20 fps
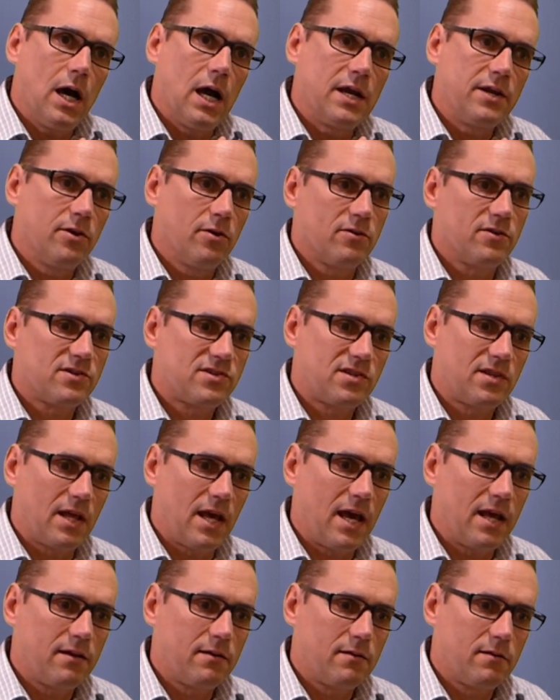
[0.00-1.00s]
I noticed
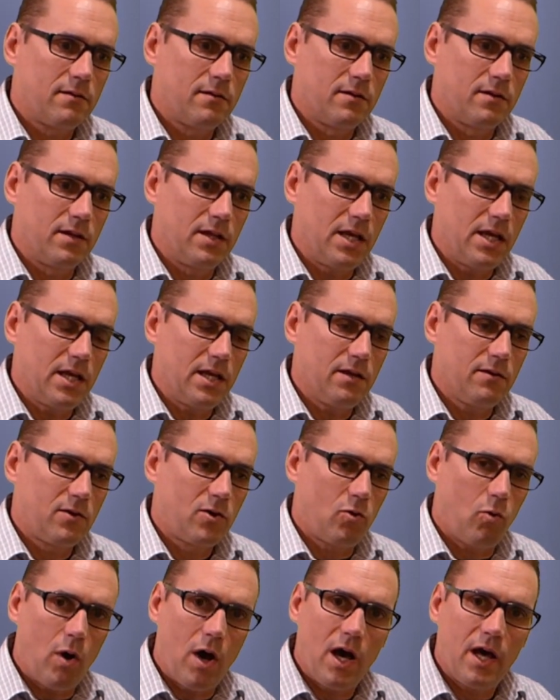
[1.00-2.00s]
that the
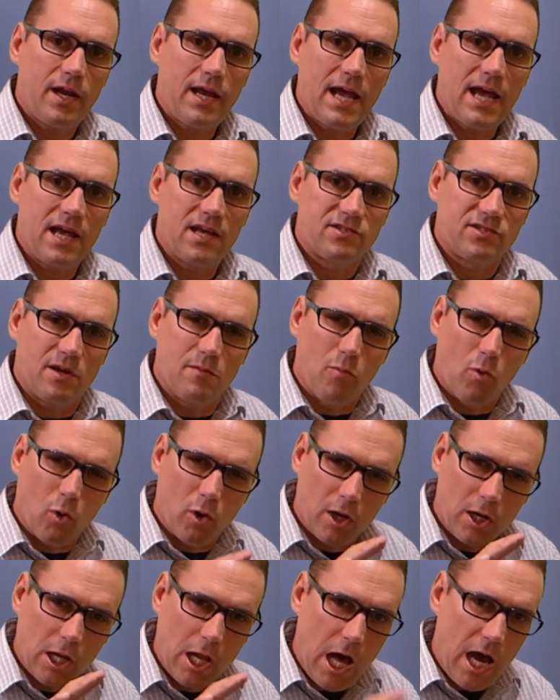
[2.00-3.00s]
quad has a
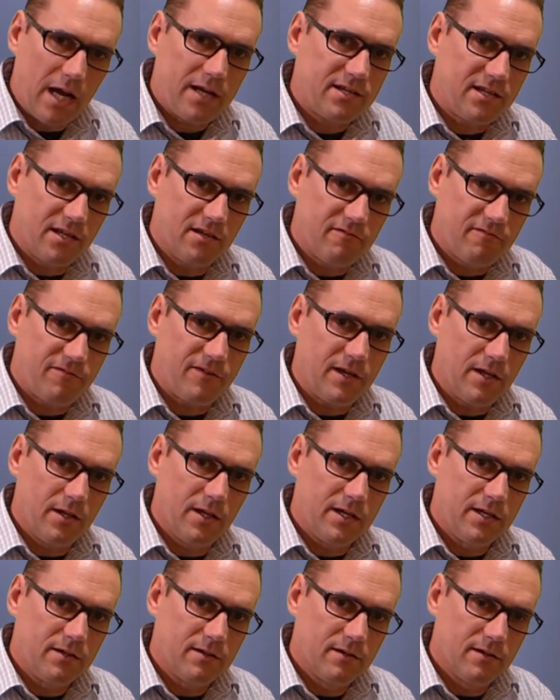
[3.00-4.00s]
more locked in
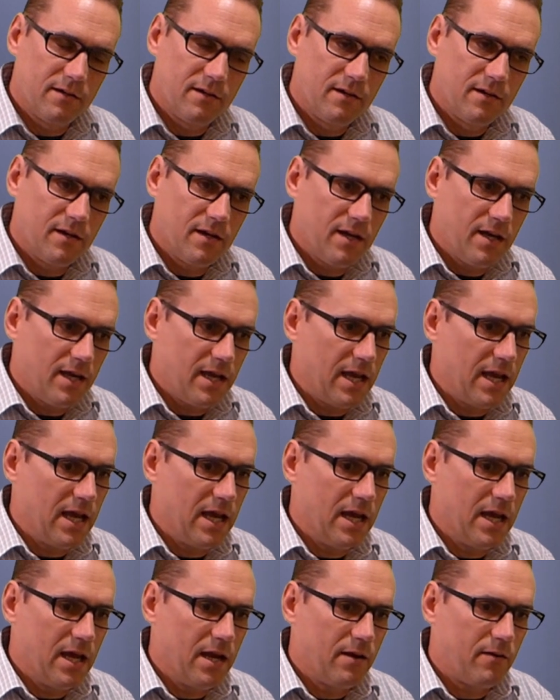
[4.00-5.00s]
feeling,
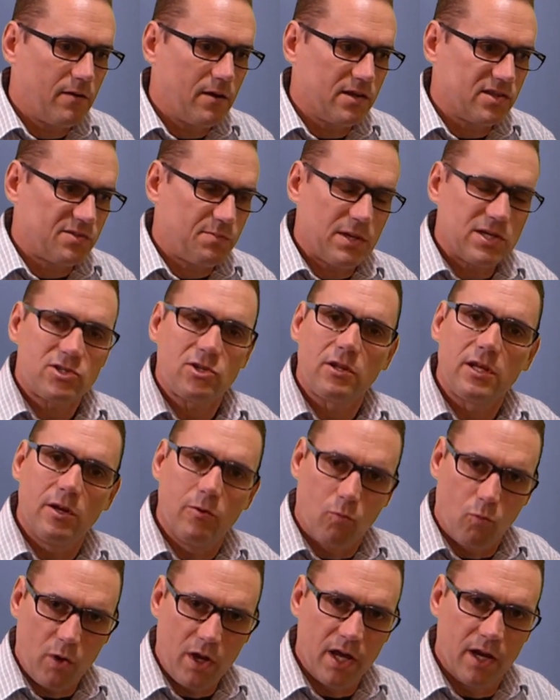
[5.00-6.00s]
and especially
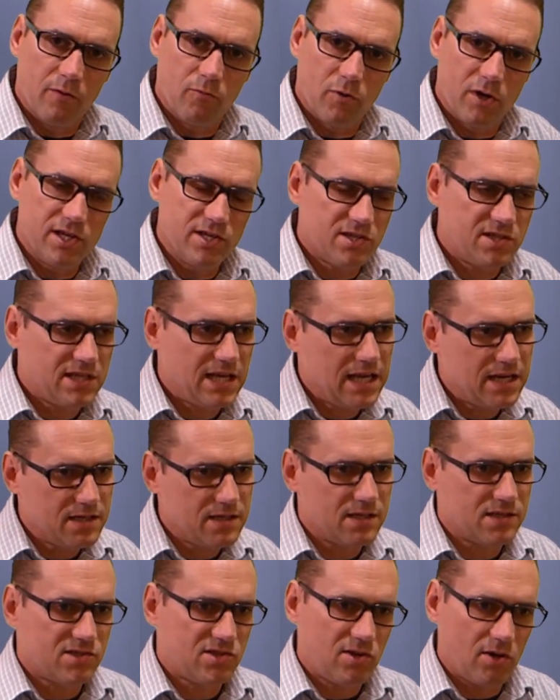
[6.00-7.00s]
in wind, where you
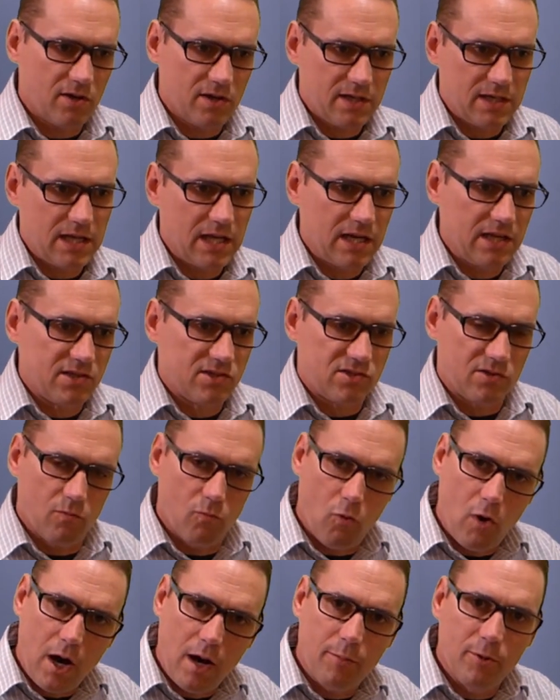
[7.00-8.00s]
tend to start getting
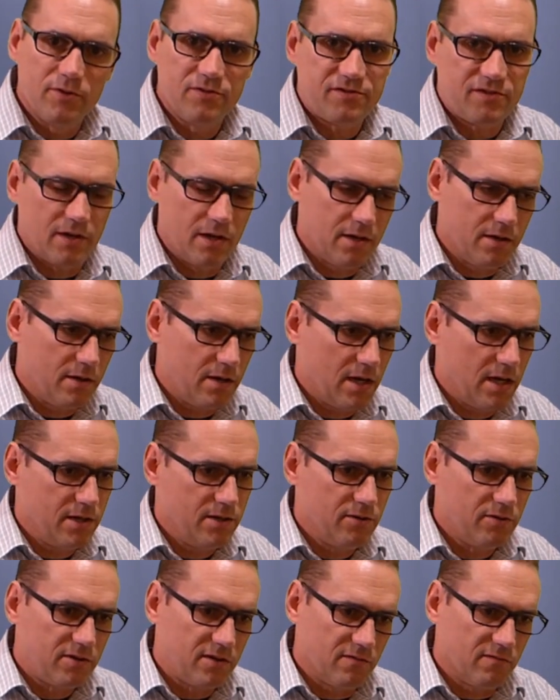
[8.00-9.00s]
some wobbles,
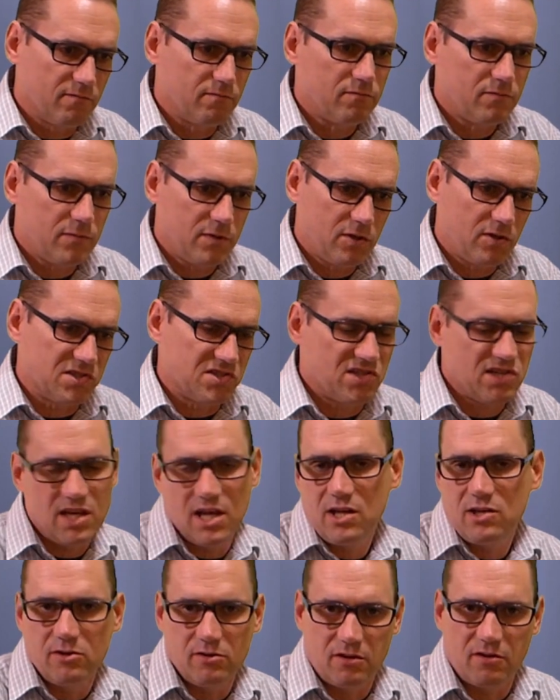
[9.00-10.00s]
and you can
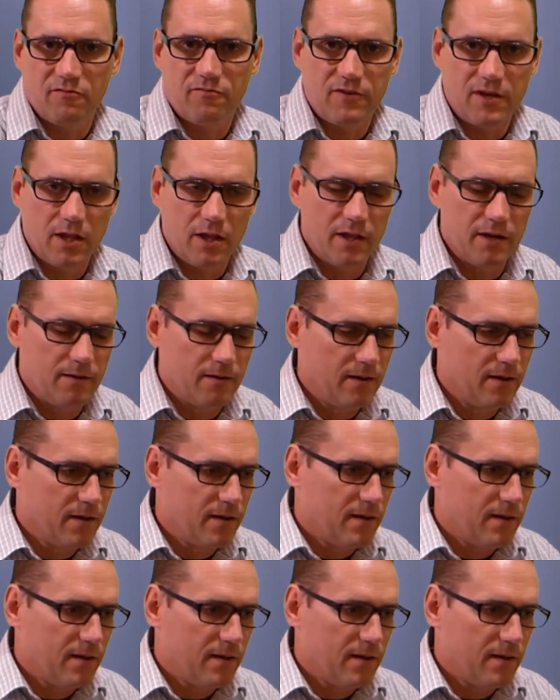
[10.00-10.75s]
see it, you can feel it.